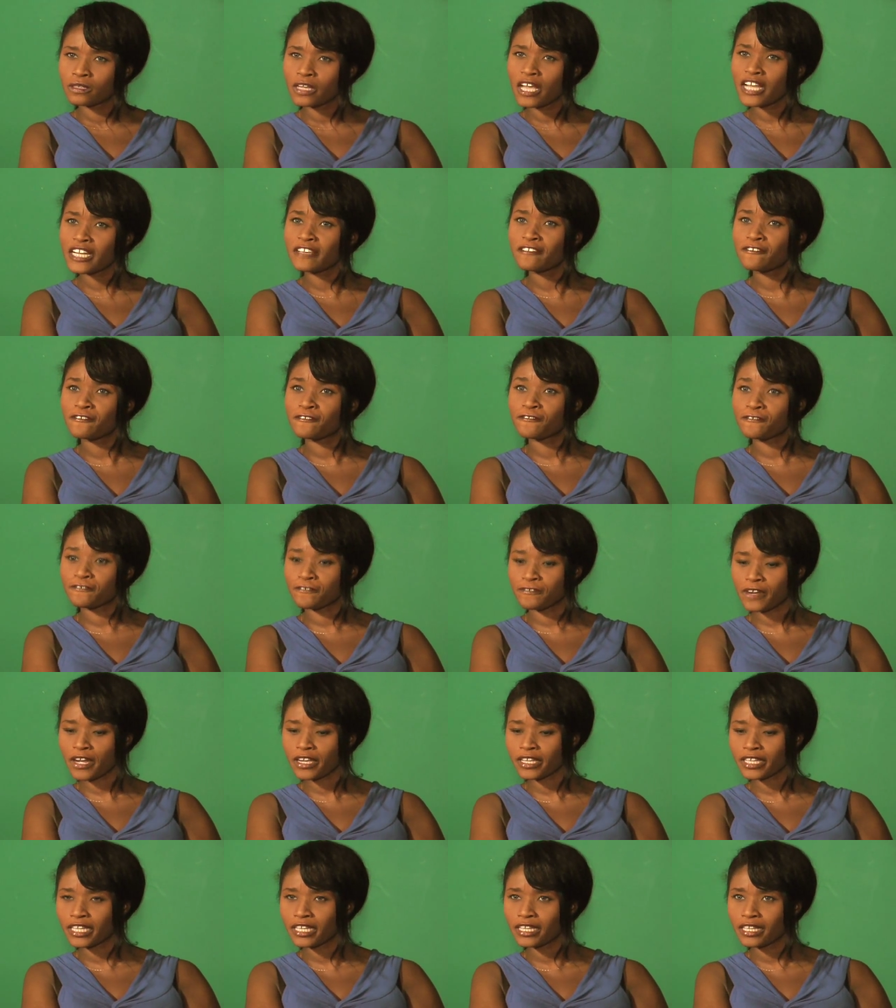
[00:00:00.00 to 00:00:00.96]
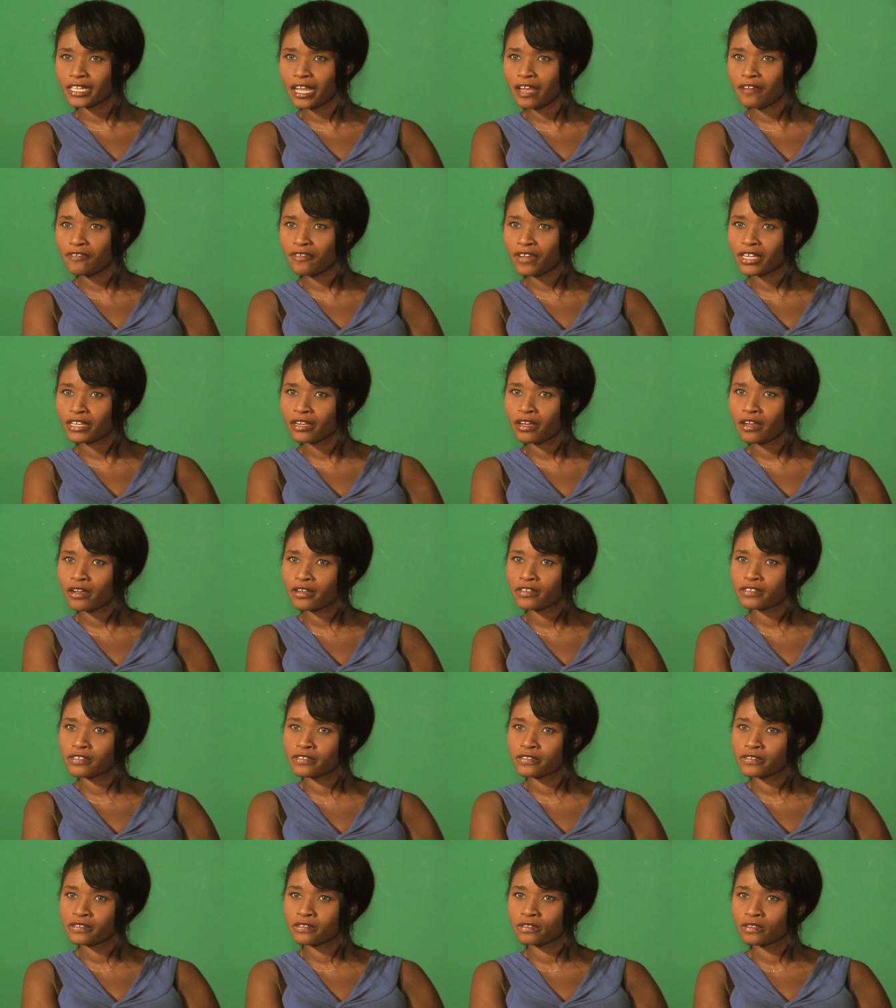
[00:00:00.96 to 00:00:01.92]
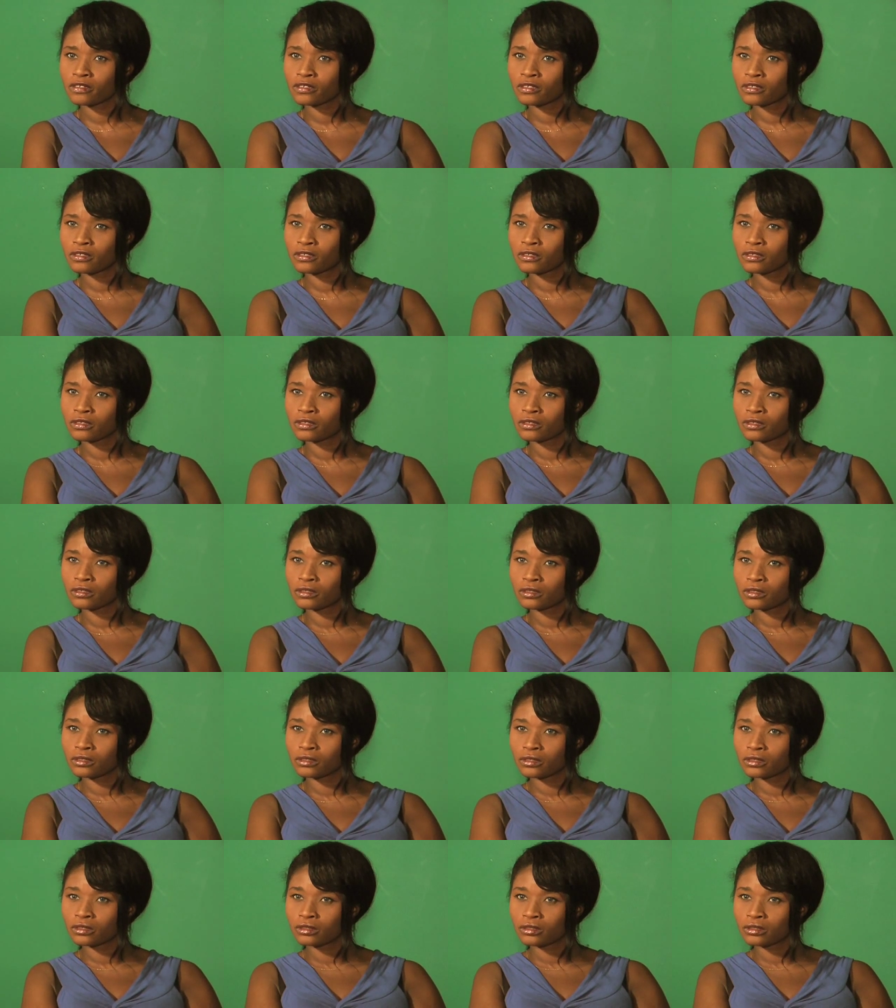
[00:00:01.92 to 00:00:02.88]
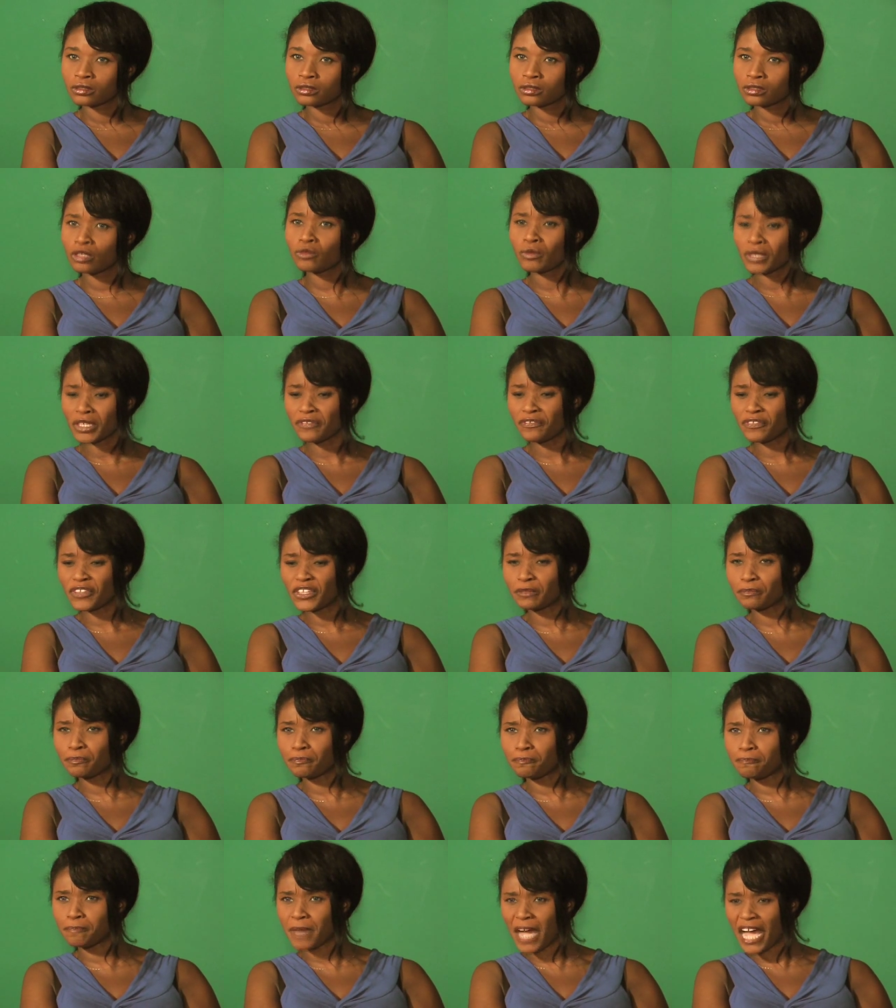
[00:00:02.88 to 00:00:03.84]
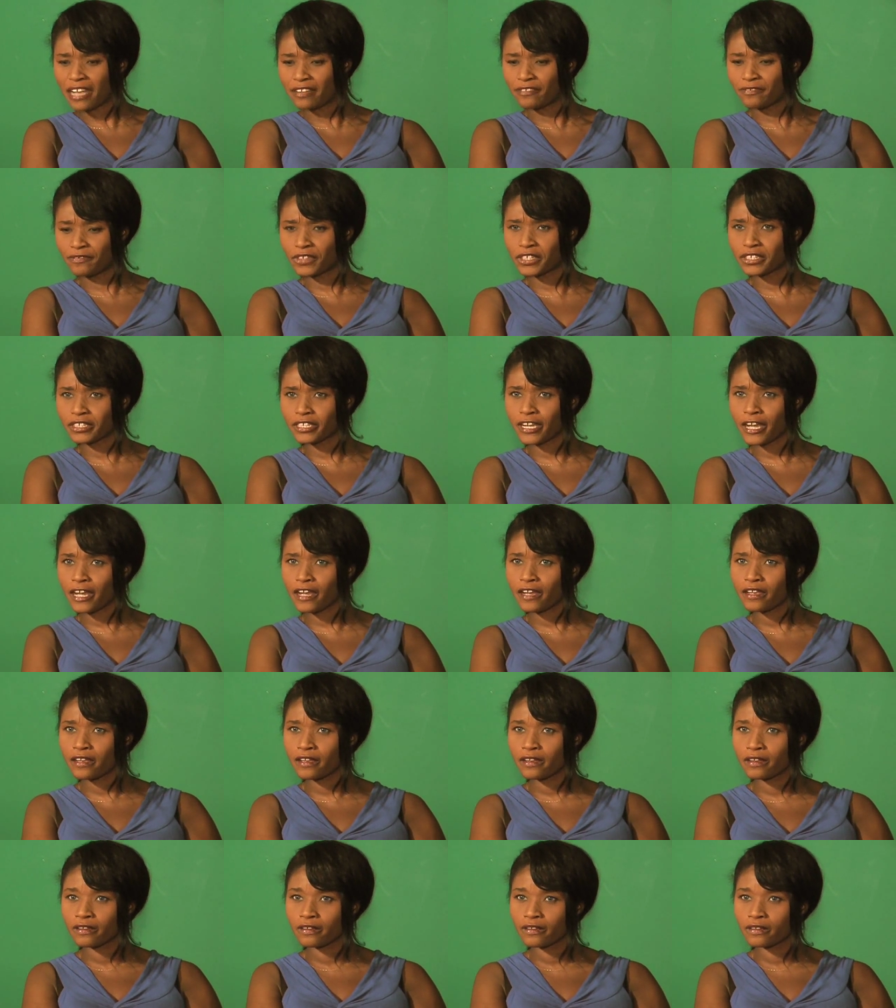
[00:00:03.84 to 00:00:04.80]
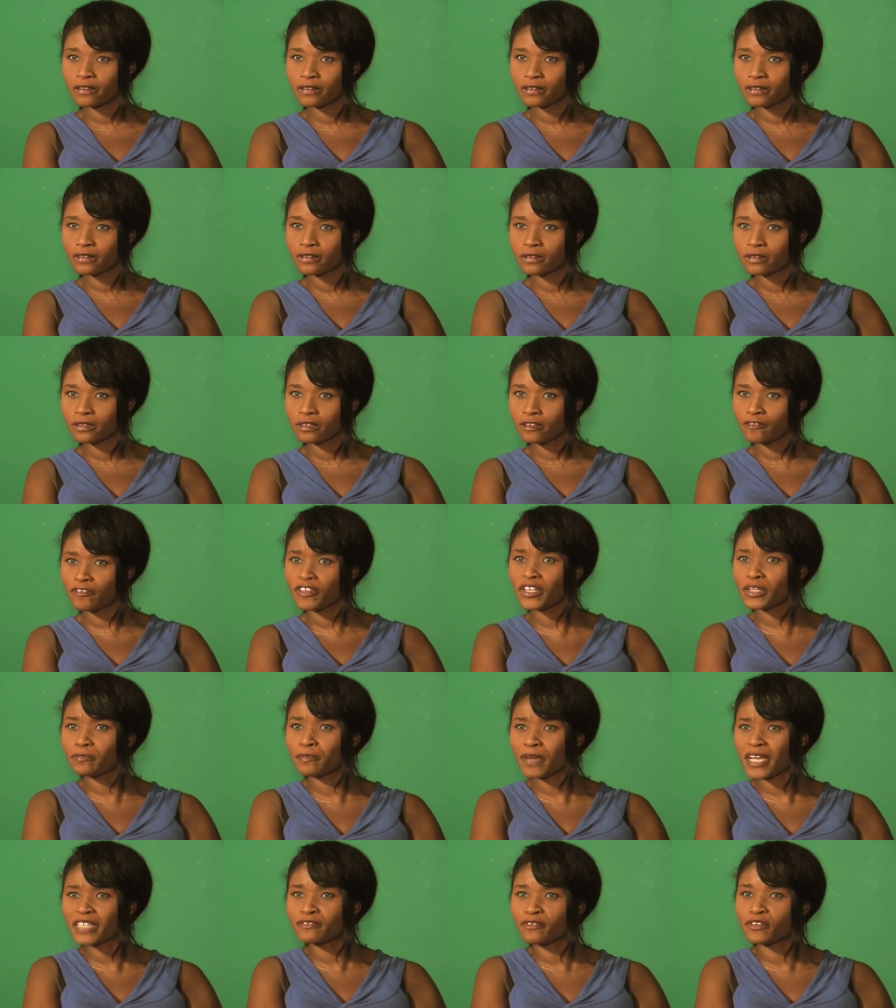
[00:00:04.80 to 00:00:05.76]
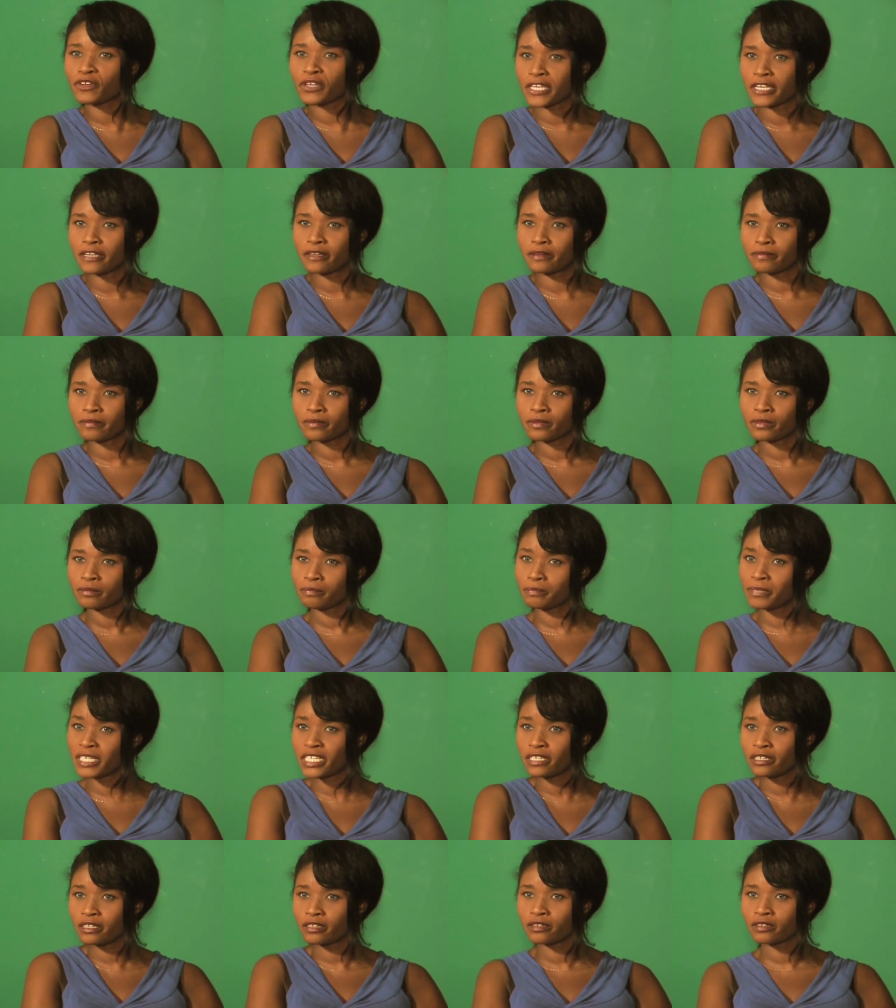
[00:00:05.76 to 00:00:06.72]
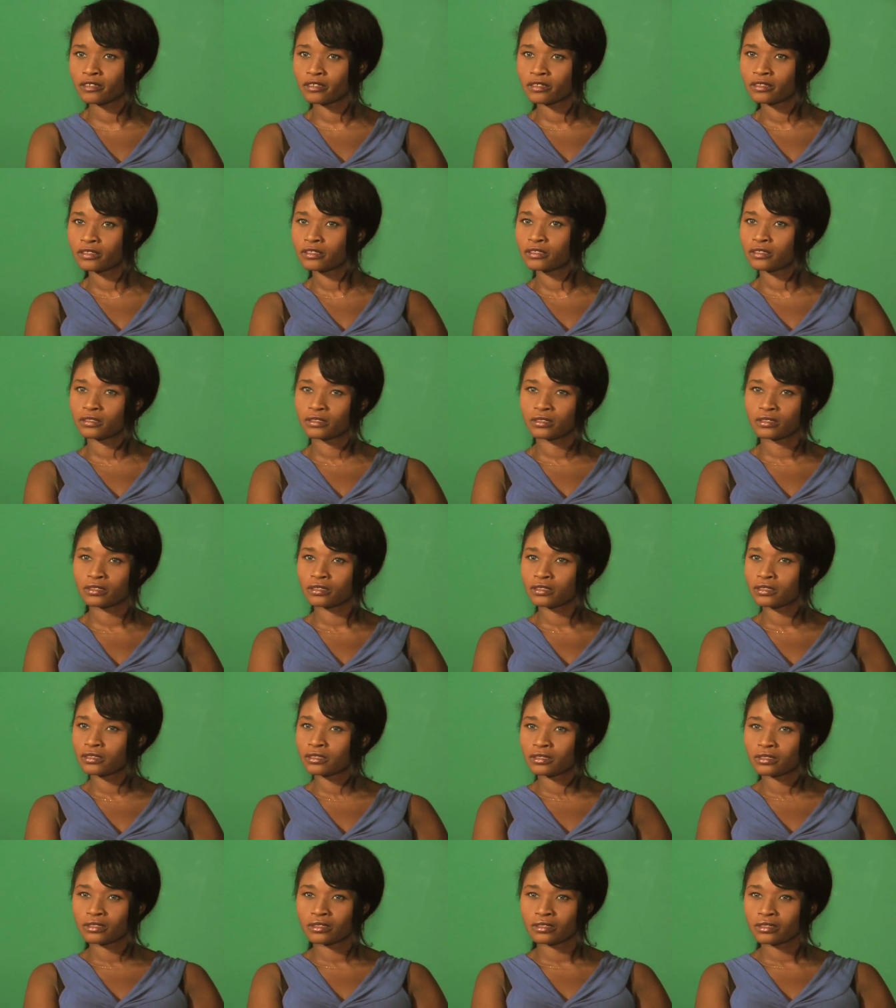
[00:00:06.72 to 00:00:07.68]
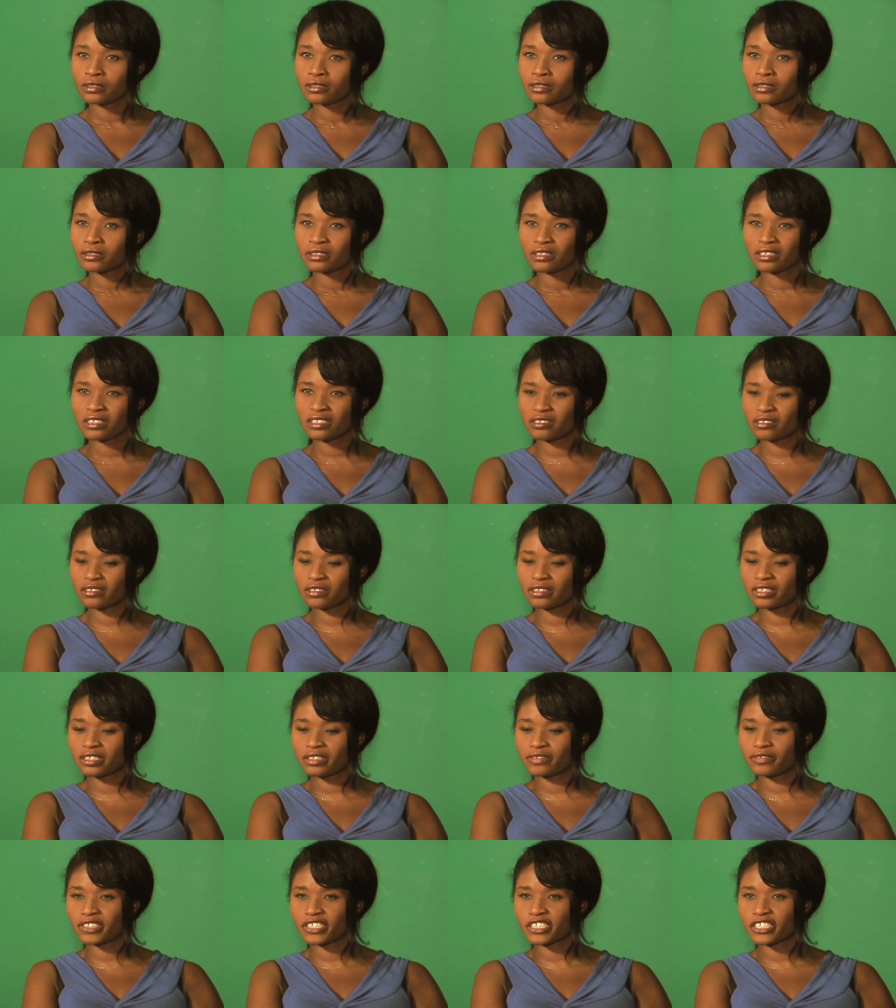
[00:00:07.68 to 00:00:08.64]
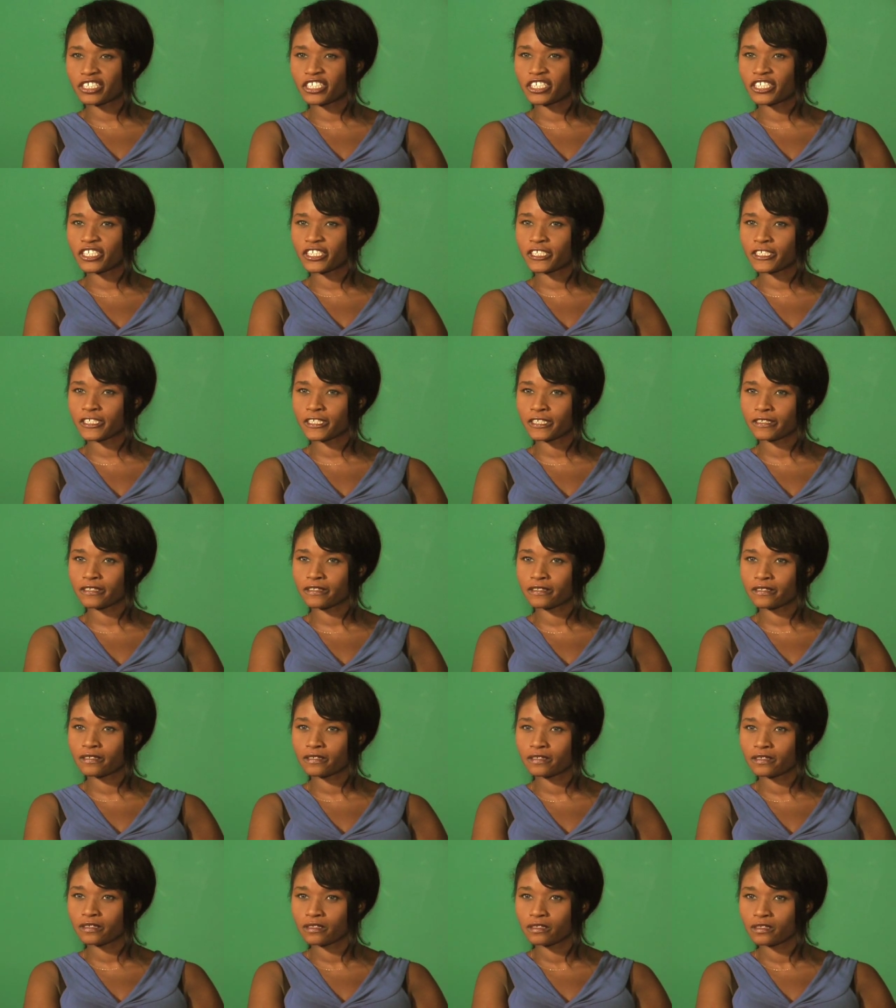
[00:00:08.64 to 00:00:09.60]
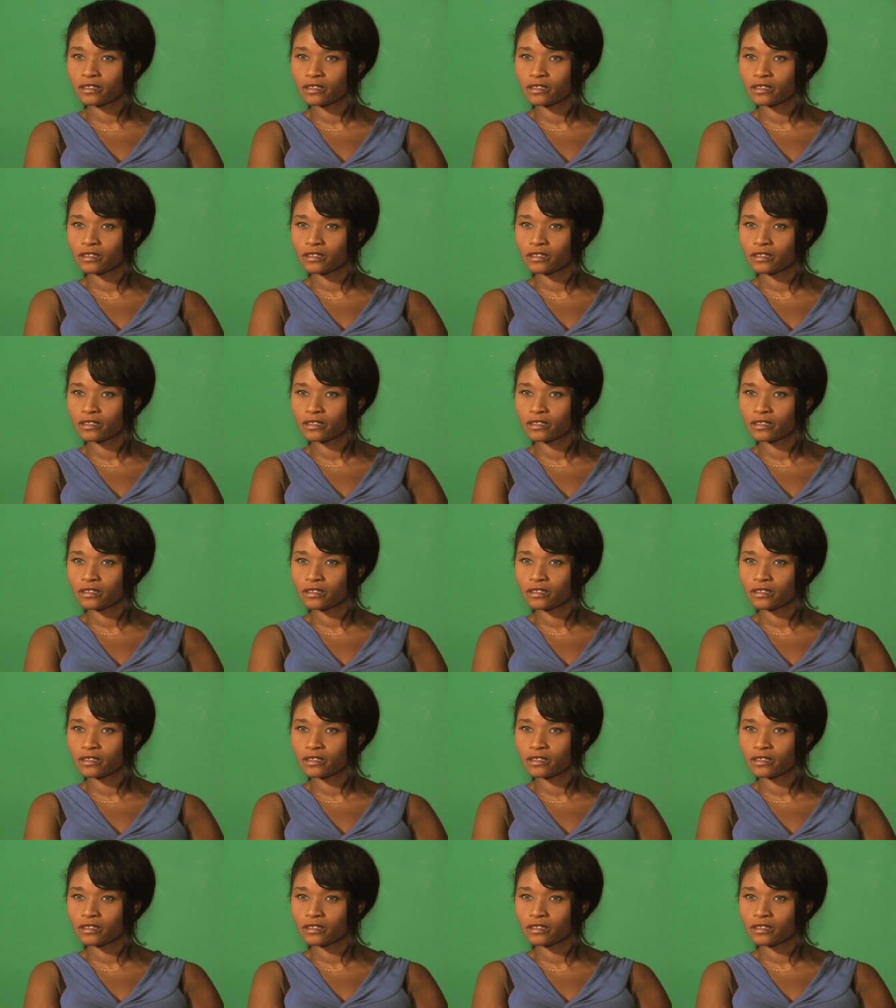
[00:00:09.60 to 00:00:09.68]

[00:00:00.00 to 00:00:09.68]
And he fucking laughed at us. You want to feel bad for the guy? Feel bad for him. Me? I don't give a shit.